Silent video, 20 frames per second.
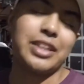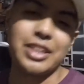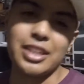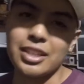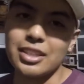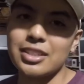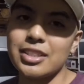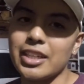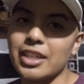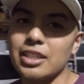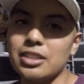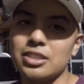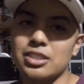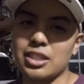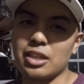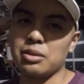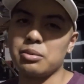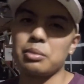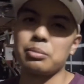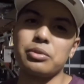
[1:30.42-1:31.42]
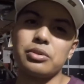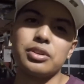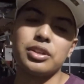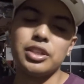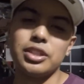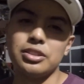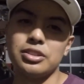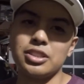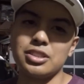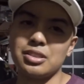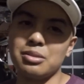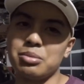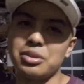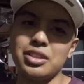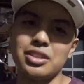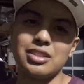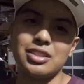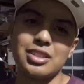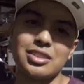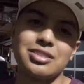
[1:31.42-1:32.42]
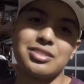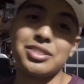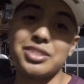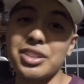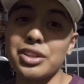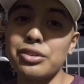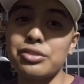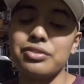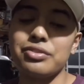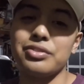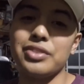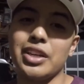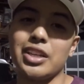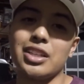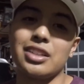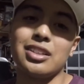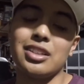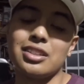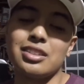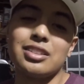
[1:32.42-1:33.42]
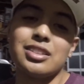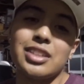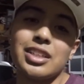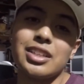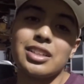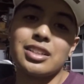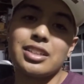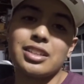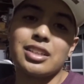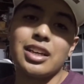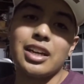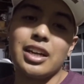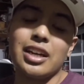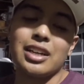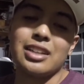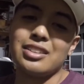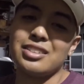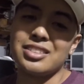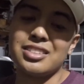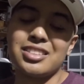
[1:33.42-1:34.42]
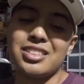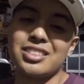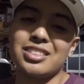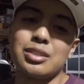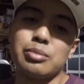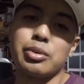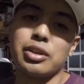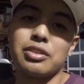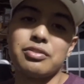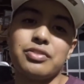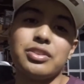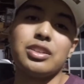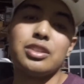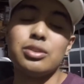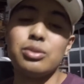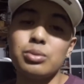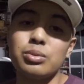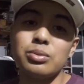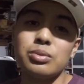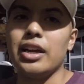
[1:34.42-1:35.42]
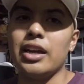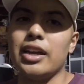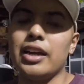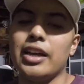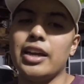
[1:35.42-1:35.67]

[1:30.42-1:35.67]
At the end of the day, you just gotta remember, you're just competing against yourself, and at the end of the day, like, this is just to benefit you.